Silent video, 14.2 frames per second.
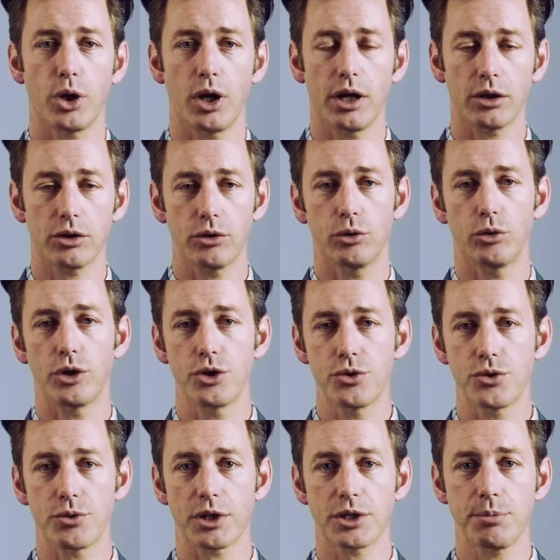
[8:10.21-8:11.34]
product or a
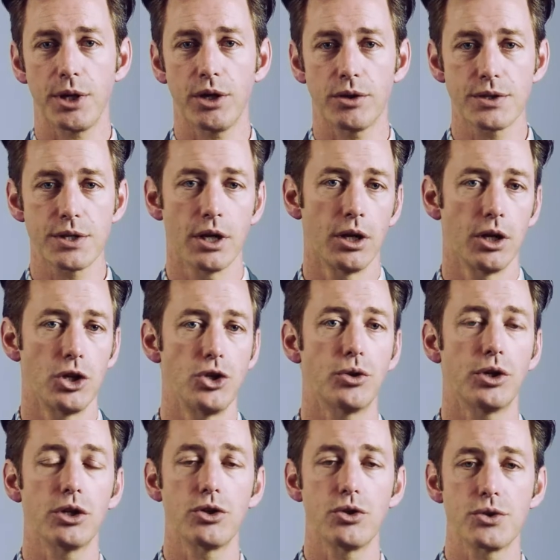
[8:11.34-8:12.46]
user experience, you
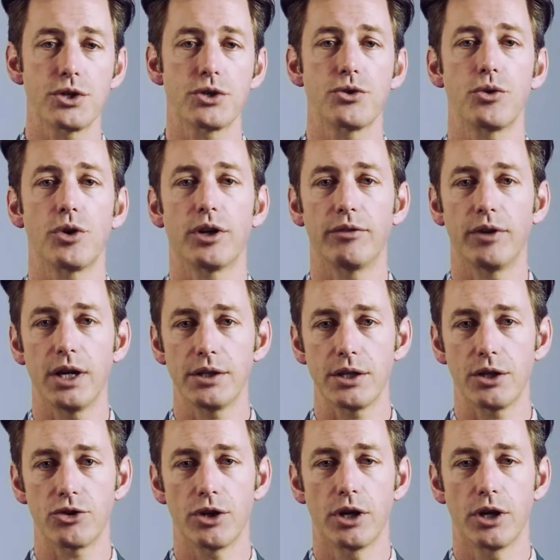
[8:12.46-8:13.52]
can use it to your advantage.